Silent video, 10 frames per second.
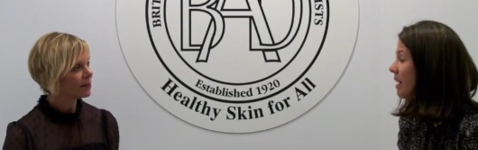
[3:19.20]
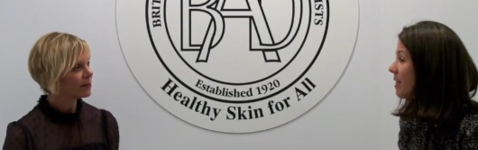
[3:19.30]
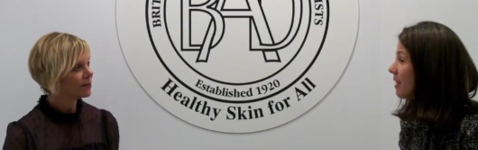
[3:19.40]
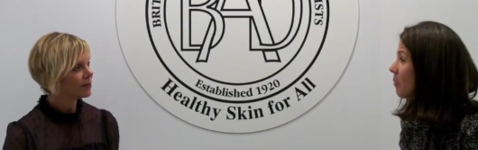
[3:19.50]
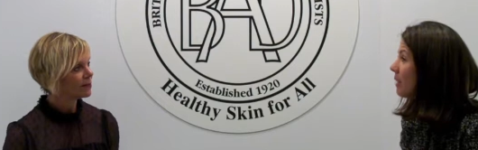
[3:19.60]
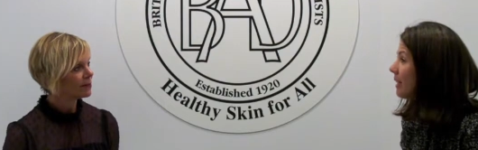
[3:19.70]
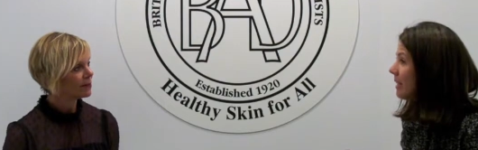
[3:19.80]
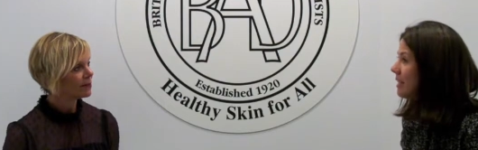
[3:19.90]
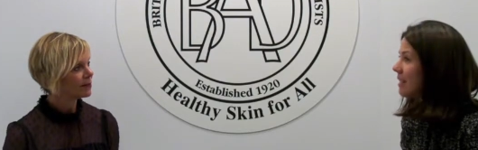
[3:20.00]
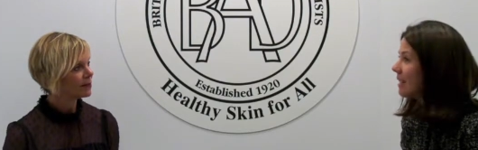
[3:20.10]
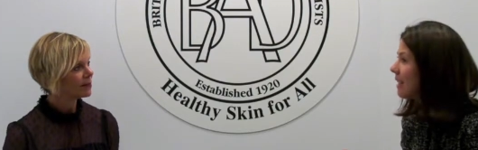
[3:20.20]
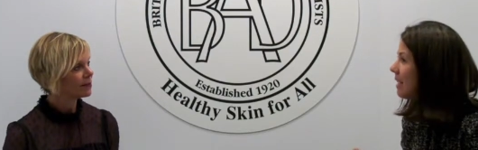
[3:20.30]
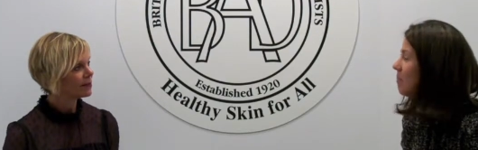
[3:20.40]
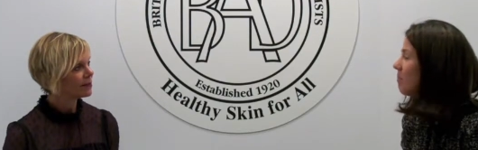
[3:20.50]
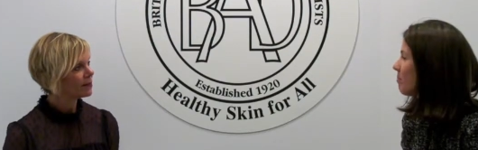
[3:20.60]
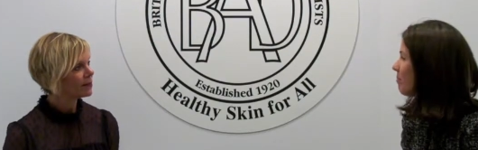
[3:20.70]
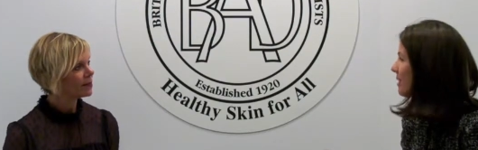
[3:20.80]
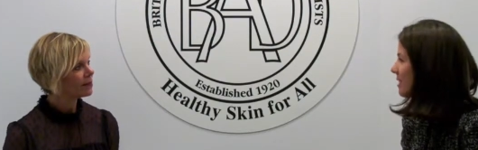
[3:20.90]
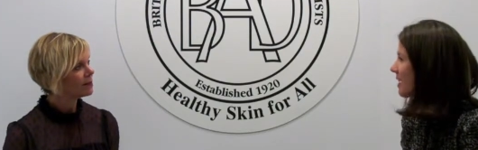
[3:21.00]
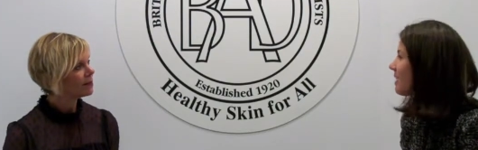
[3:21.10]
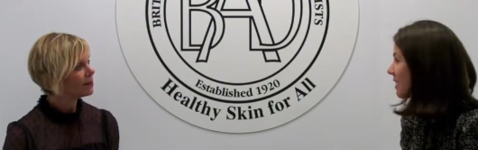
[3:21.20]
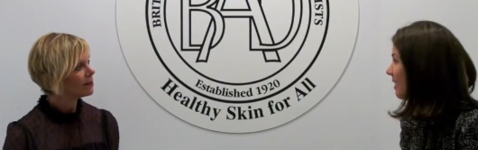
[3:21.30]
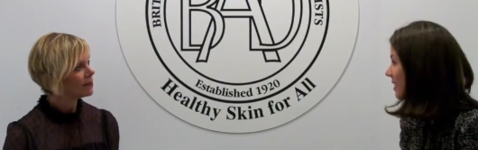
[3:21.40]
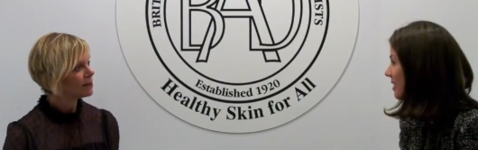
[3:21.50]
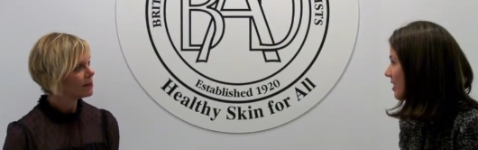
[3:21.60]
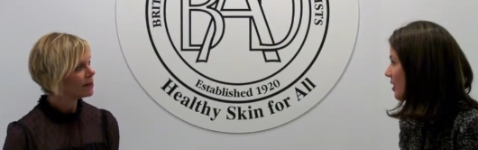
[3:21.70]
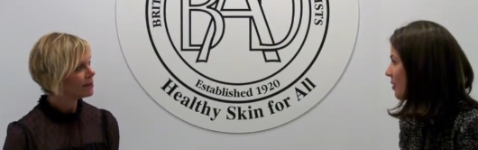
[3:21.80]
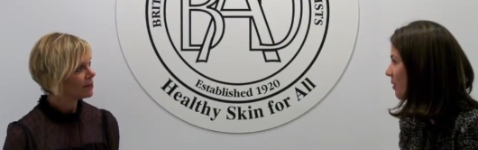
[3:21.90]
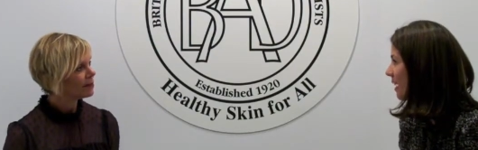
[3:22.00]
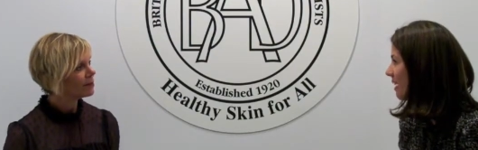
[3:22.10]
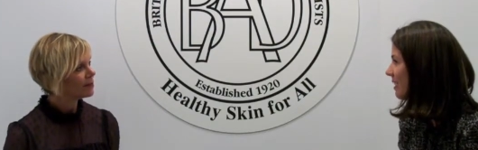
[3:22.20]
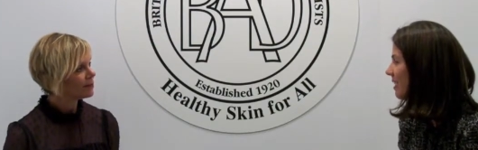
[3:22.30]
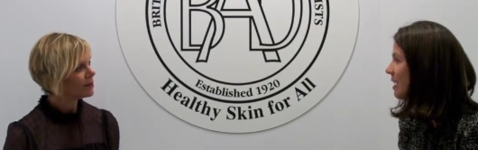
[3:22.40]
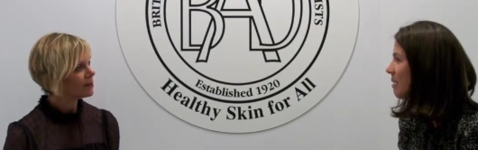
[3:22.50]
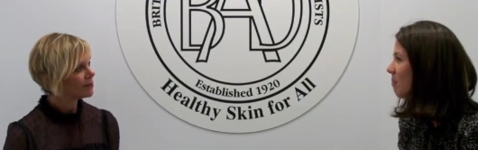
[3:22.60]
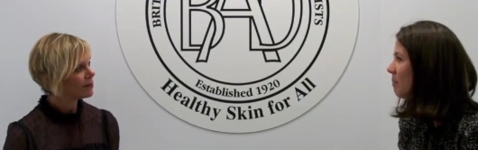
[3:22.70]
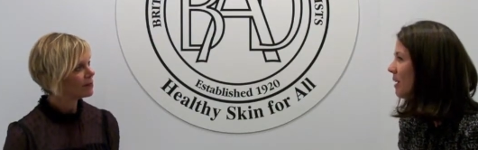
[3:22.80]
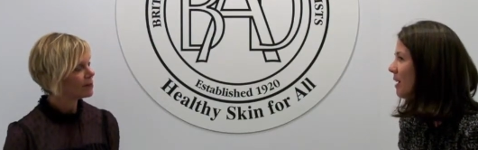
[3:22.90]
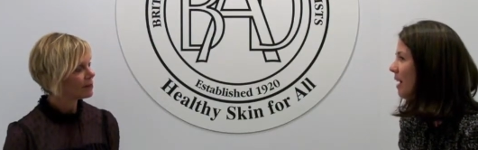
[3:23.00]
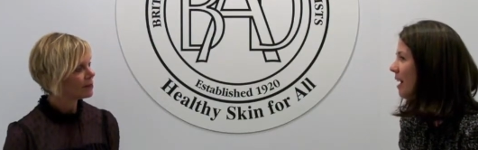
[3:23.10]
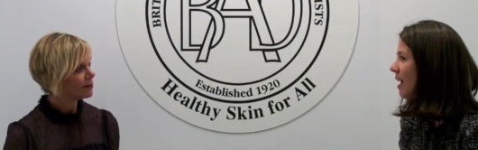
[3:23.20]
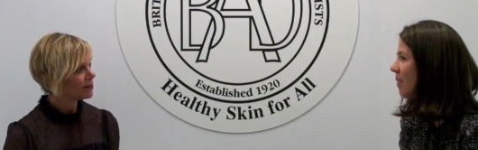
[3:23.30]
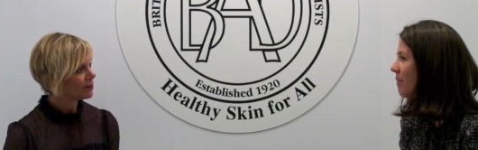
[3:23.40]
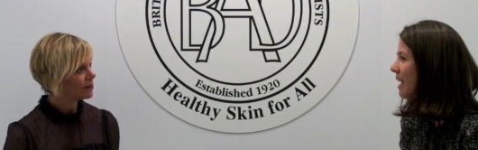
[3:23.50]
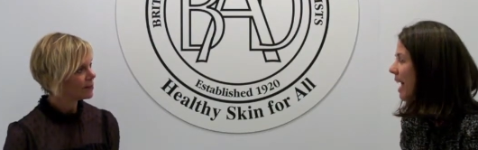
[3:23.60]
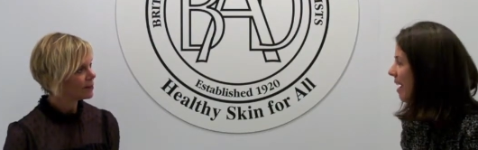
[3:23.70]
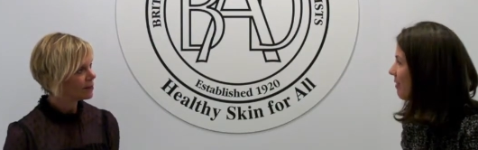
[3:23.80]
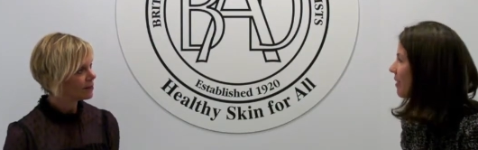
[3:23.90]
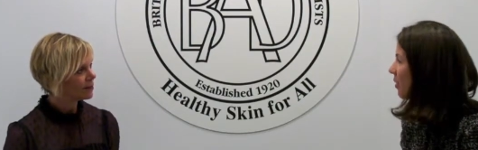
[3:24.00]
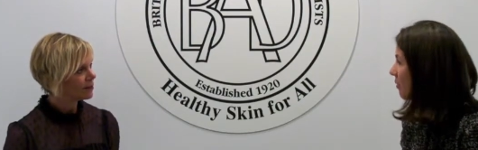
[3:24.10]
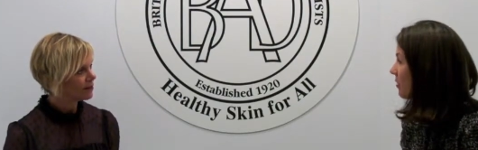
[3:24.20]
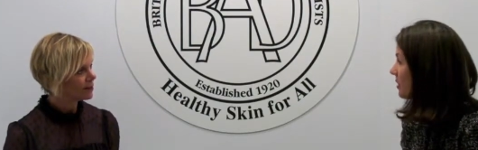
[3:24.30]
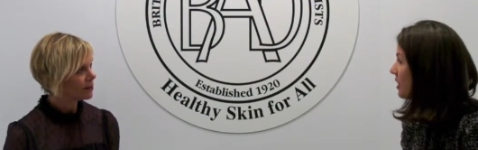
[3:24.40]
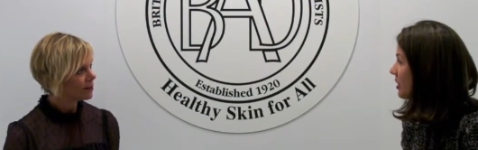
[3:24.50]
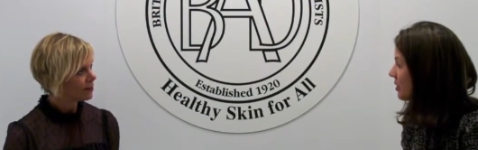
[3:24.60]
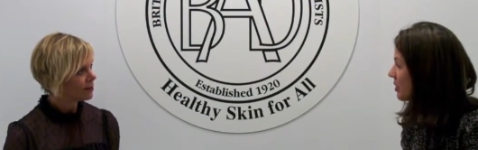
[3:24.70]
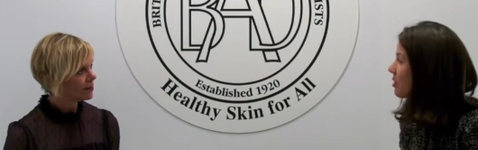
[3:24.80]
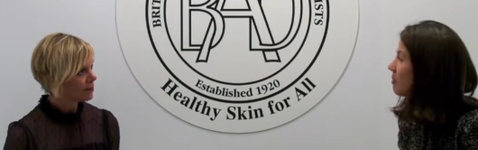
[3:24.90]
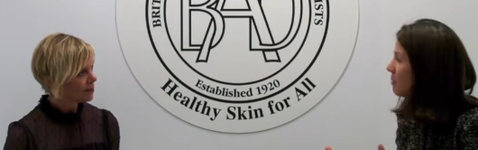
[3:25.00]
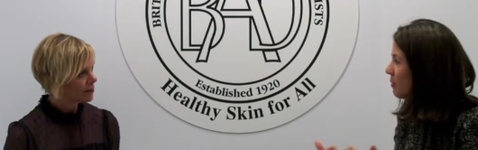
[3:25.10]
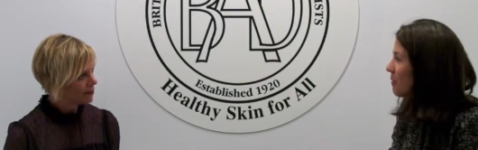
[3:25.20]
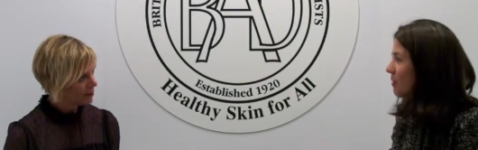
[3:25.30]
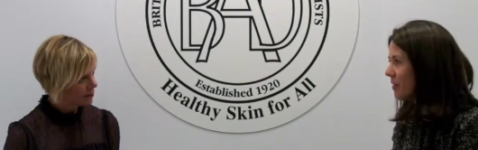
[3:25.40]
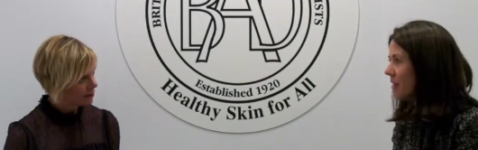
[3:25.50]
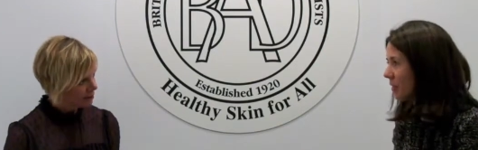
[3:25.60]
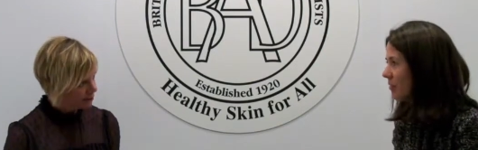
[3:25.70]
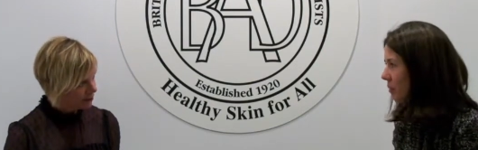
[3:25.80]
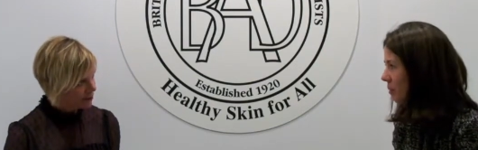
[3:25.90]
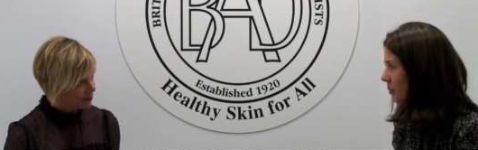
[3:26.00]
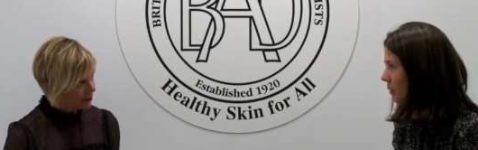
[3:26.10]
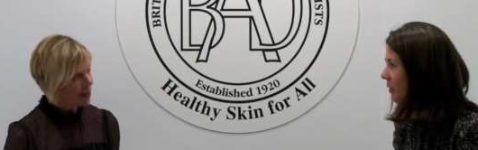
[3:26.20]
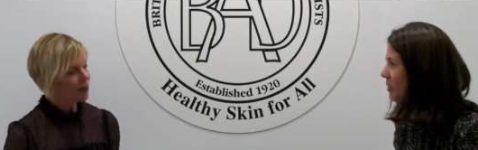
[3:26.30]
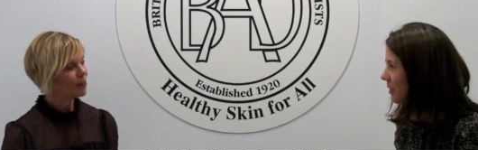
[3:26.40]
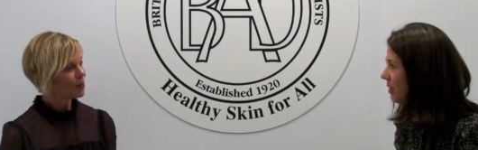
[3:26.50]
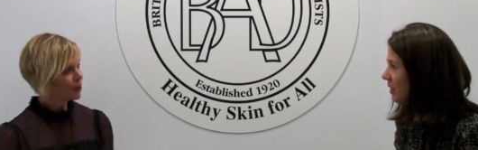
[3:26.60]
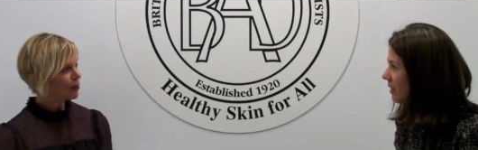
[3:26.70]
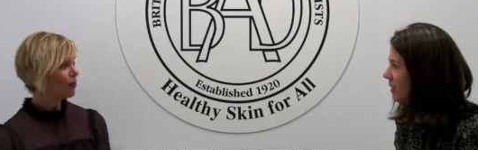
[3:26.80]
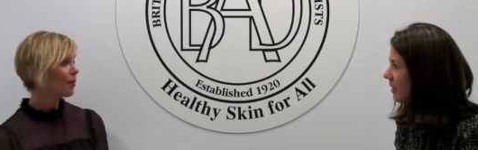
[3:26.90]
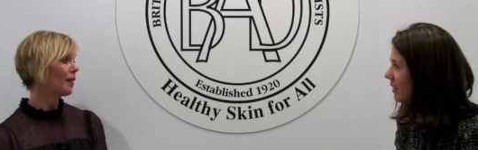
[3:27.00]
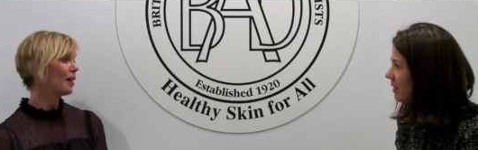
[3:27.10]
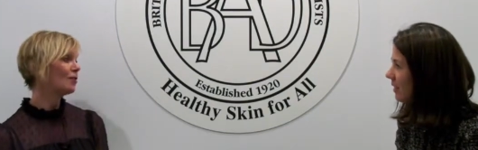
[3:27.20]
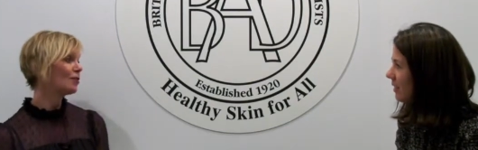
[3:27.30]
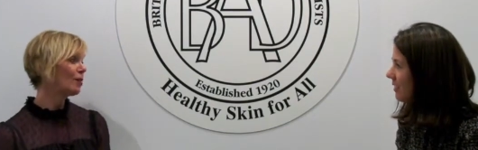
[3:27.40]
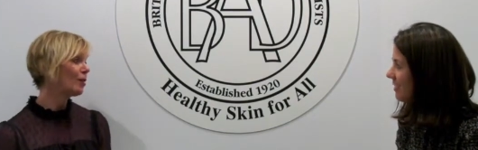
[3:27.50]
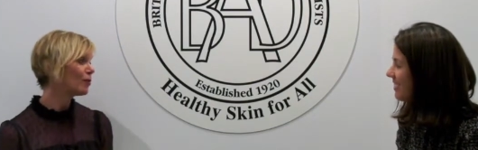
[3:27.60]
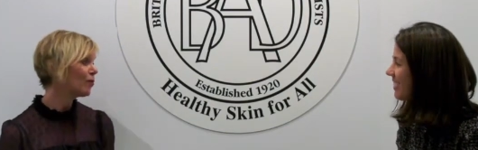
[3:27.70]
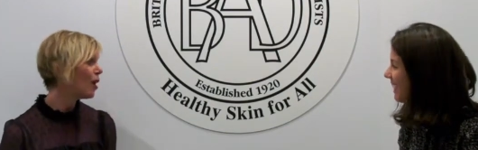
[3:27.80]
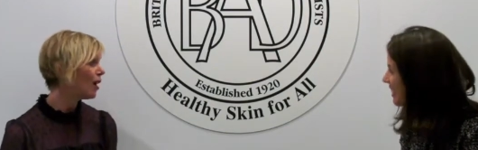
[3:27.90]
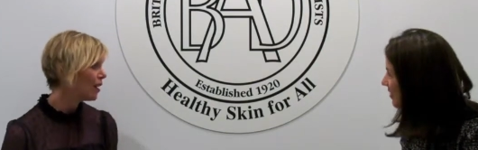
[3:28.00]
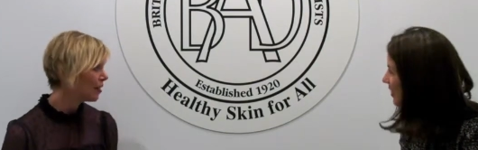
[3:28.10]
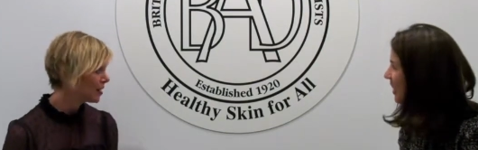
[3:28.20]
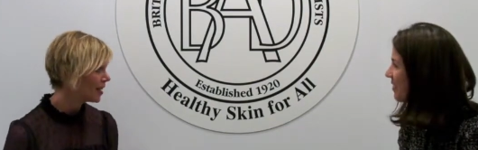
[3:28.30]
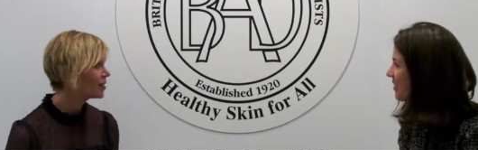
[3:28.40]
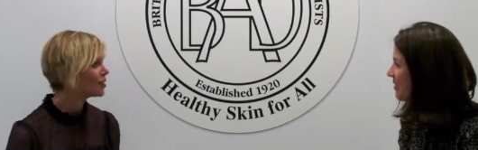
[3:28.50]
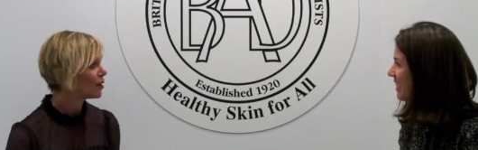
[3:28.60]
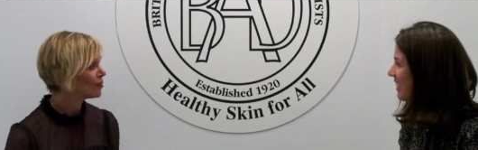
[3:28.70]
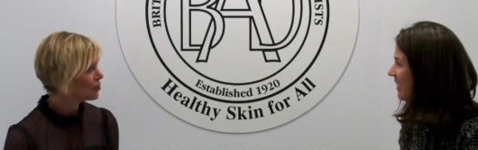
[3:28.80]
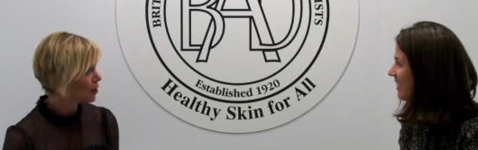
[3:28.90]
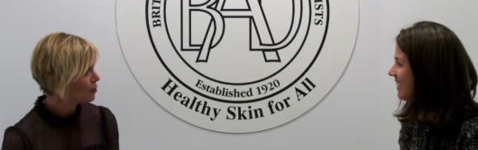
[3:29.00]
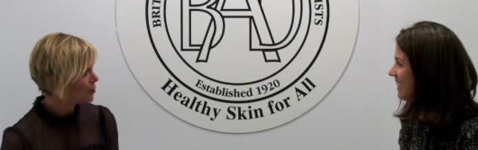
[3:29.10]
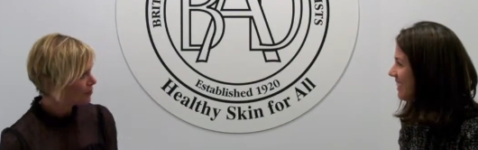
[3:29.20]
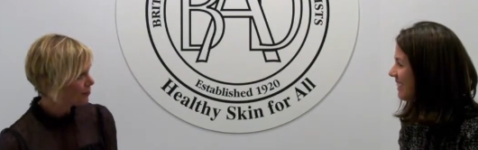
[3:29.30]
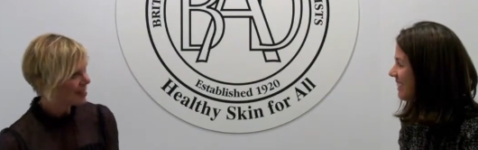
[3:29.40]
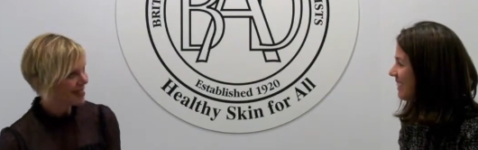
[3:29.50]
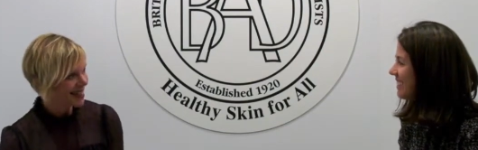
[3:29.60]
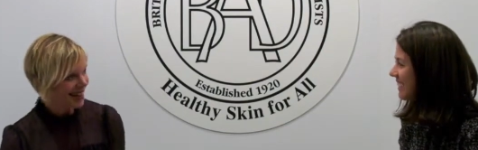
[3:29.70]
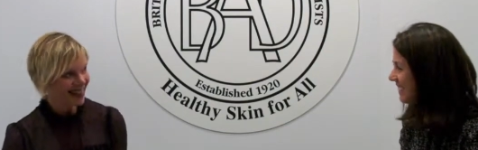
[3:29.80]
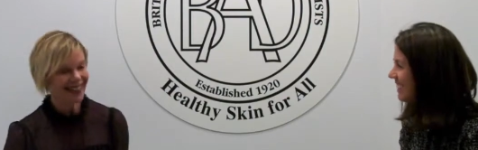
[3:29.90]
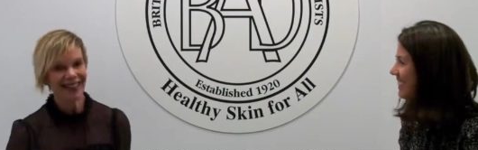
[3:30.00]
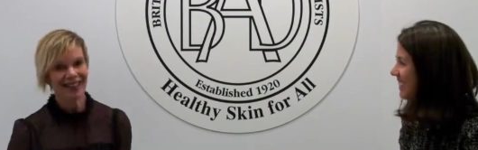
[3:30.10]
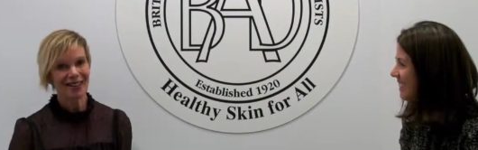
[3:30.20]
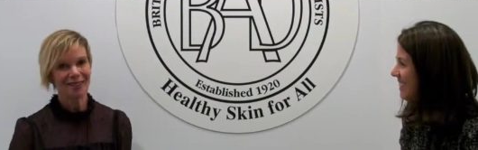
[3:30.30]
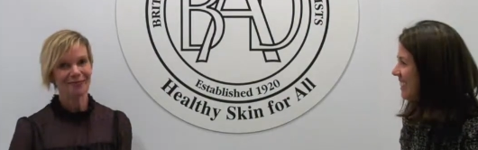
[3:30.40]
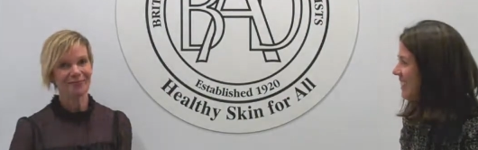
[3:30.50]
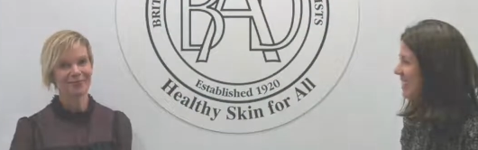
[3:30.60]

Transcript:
Speaker 1: and I think we need to keep discussing this issue and keep um, having conversations to
Speaker 2: move the field forward. Absolutely. Well, thank you so much for thank highlighting for it so, so beautifully today. Thank you. Thank